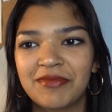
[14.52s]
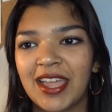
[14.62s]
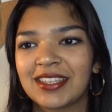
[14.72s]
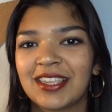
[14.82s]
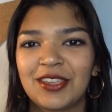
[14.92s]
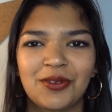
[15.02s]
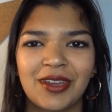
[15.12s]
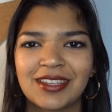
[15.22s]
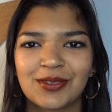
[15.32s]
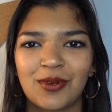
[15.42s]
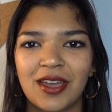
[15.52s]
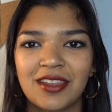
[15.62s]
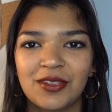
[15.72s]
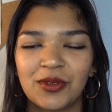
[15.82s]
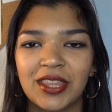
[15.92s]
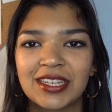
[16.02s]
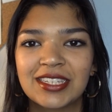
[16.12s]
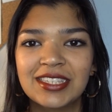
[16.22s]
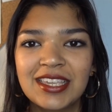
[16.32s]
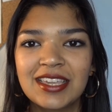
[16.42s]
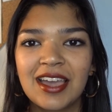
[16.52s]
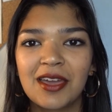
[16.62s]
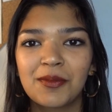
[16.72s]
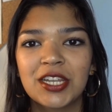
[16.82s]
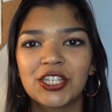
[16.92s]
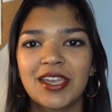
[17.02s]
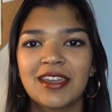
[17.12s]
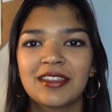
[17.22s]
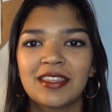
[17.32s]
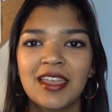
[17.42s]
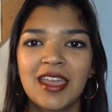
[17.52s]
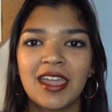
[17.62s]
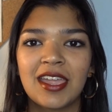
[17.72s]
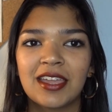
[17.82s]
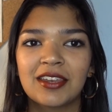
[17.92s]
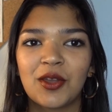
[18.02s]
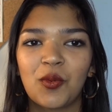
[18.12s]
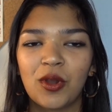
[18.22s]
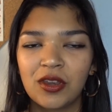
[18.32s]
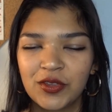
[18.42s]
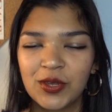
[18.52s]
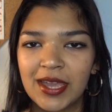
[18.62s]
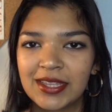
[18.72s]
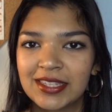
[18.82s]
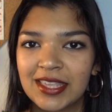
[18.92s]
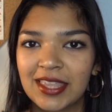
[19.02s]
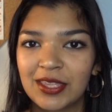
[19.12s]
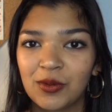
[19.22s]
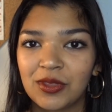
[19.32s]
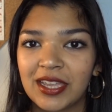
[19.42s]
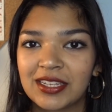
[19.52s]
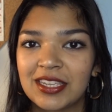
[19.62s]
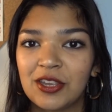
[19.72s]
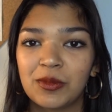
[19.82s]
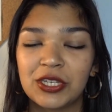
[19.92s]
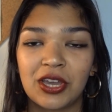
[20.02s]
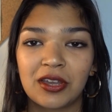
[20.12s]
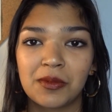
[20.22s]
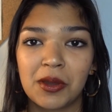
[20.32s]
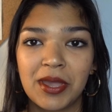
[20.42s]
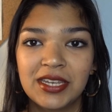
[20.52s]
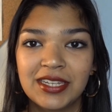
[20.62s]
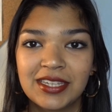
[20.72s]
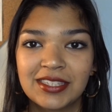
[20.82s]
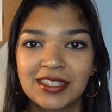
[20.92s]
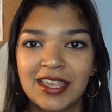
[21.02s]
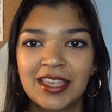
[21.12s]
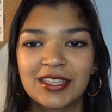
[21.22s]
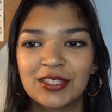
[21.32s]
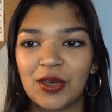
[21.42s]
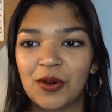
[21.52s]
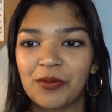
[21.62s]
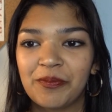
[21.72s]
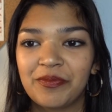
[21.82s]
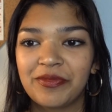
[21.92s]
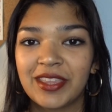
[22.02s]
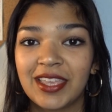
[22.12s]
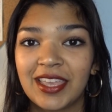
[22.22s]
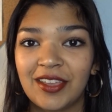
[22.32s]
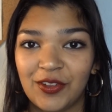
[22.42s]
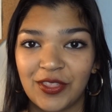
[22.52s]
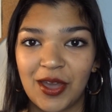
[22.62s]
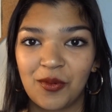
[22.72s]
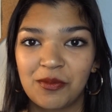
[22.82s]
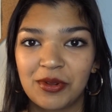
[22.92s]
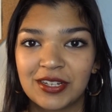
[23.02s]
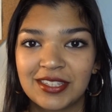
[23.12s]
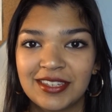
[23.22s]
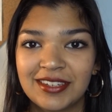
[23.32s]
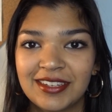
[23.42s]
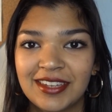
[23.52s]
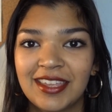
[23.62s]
asking you guys what you would like to see on my channel, and one of you guys said that you would like to hear me talk about paintings. So, if you're that one person,